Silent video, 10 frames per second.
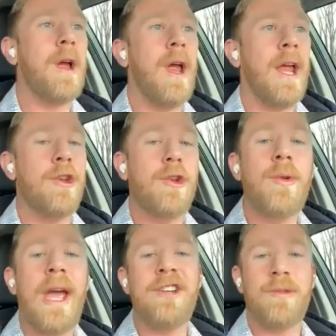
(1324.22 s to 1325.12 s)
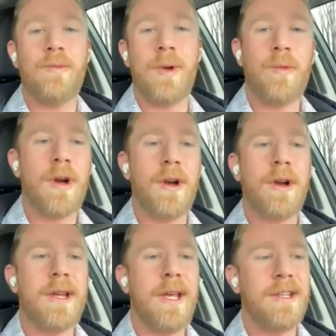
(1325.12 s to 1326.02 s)
a new agent would
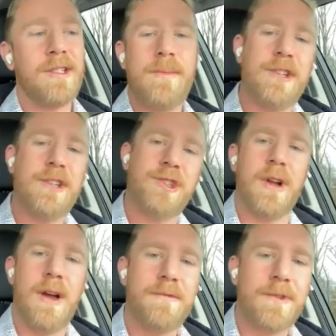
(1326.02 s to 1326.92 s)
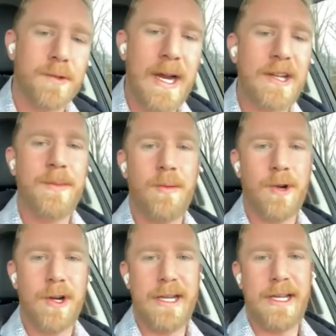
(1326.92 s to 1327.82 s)
work is a mixture of direct mail
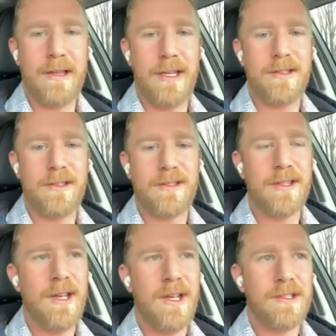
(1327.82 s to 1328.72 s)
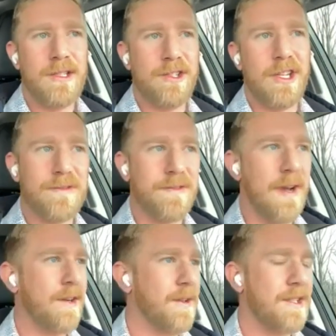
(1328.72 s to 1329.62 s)
marketing leads, such as
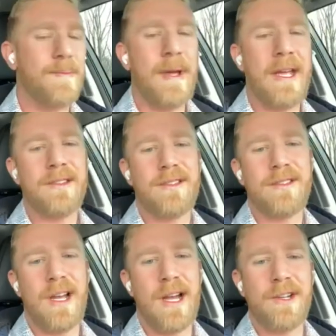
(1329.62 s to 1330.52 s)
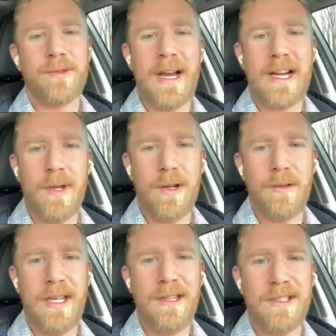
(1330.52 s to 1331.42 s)
final expense, direct
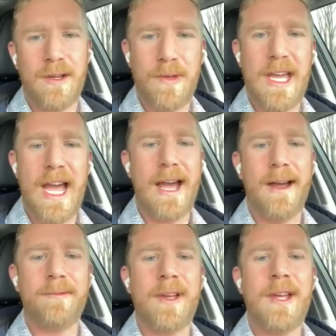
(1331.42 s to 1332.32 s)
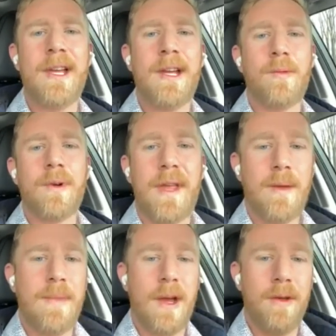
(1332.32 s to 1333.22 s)
mail leads that we have, where
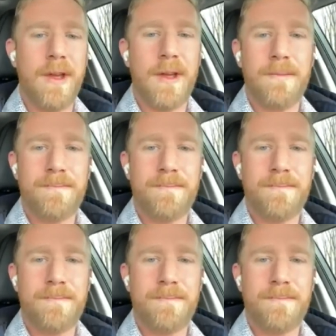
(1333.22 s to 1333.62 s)
they mail the